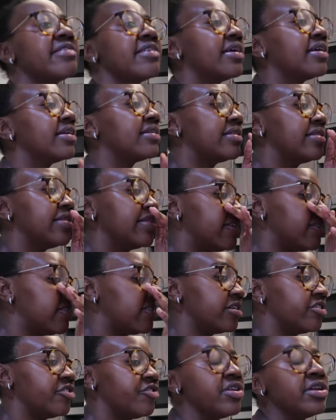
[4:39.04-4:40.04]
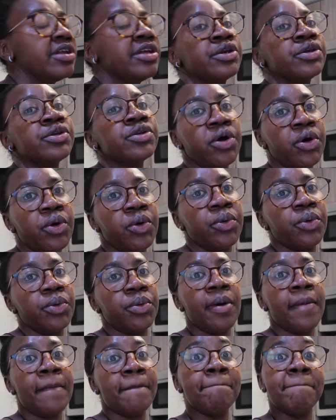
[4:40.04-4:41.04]
it. There's literally no
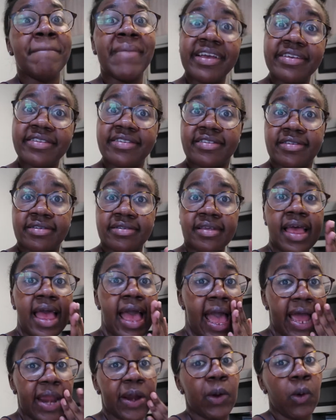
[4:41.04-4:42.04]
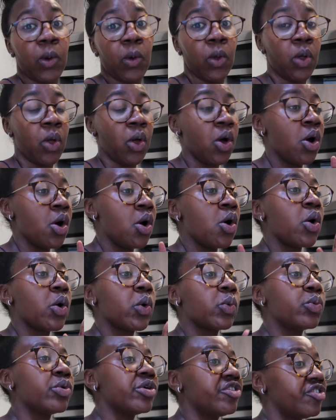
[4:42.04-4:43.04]
mess at all,
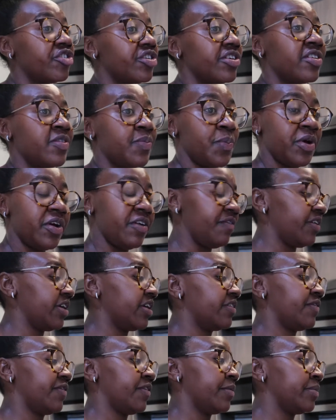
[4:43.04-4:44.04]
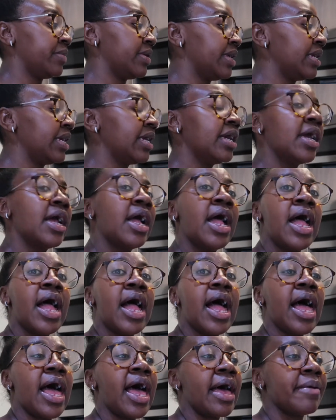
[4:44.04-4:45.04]
which is perfect for me.
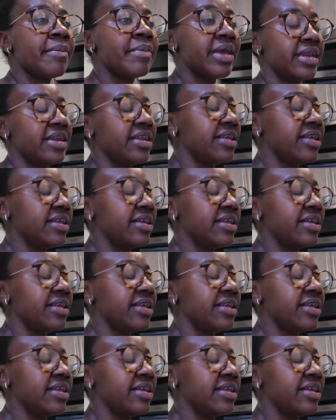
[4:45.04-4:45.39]
It